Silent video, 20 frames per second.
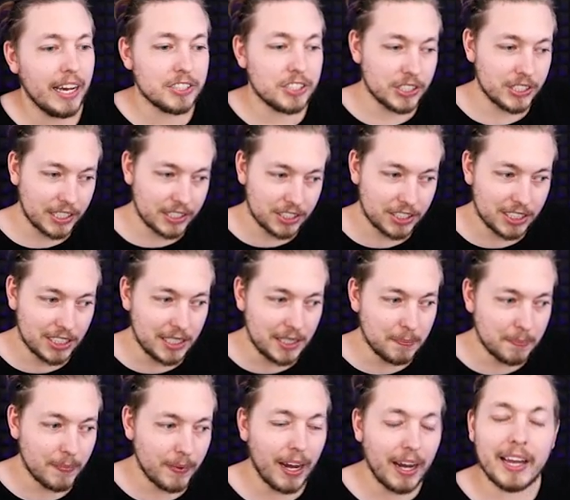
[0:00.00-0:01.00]
As you can
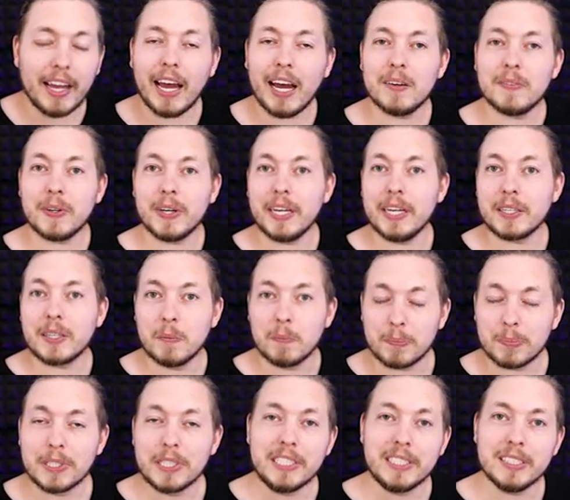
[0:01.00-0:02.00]
see, I have a
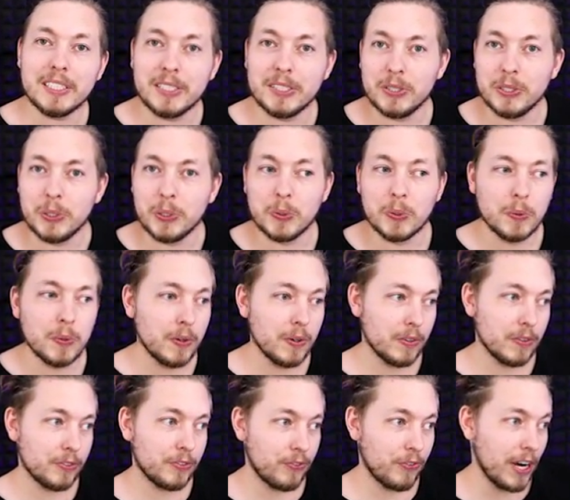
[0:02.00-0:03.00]
completely new,
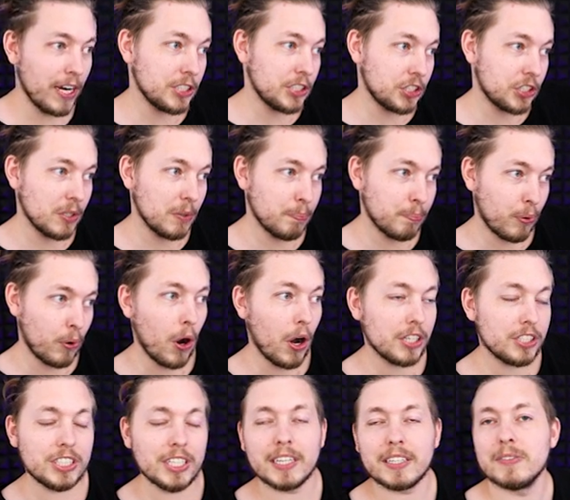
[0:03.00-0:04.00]
fresh
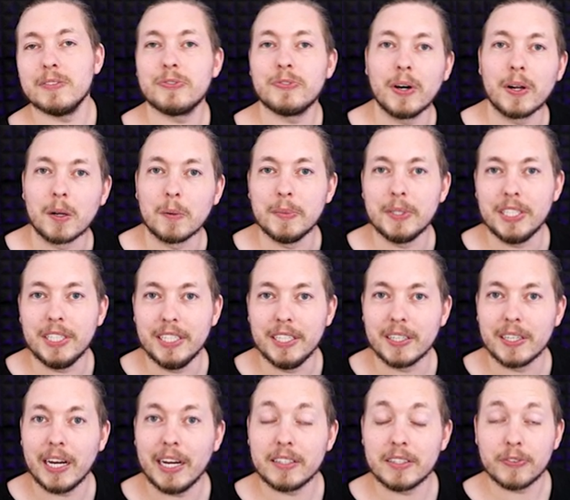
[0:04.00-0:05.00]
project in front of me
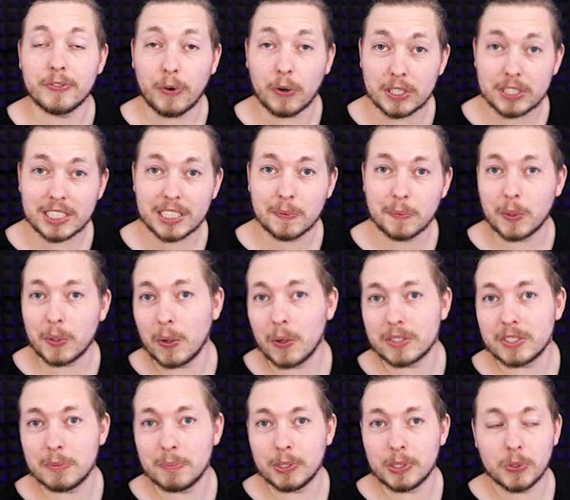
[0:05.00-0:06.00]
here, and the first thing we're
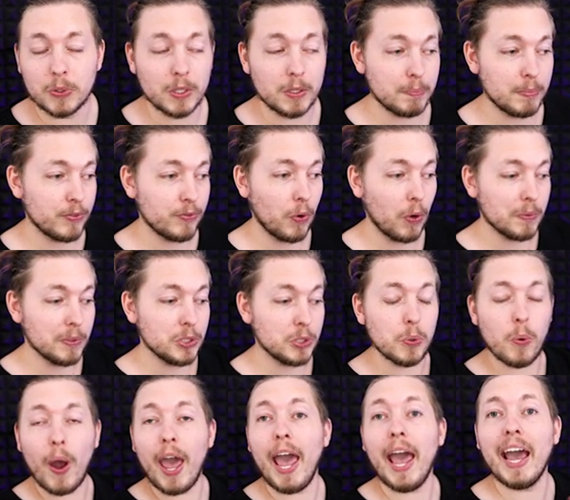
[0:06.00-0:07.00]
going to be doing before we
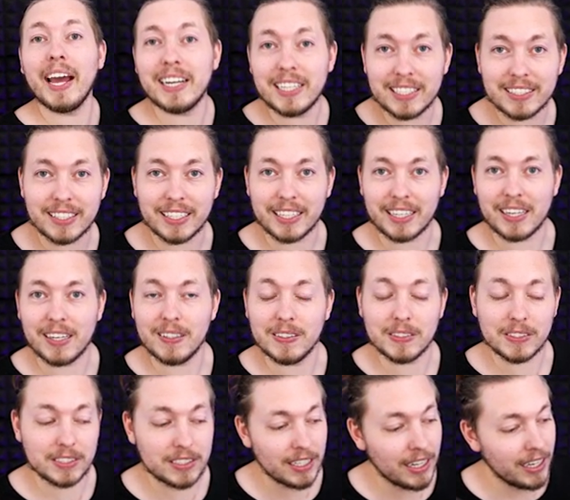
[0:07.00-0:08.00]
do anything
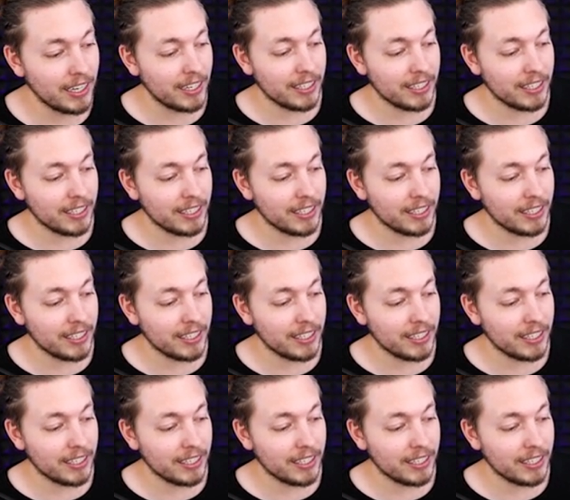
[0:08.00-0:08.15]
else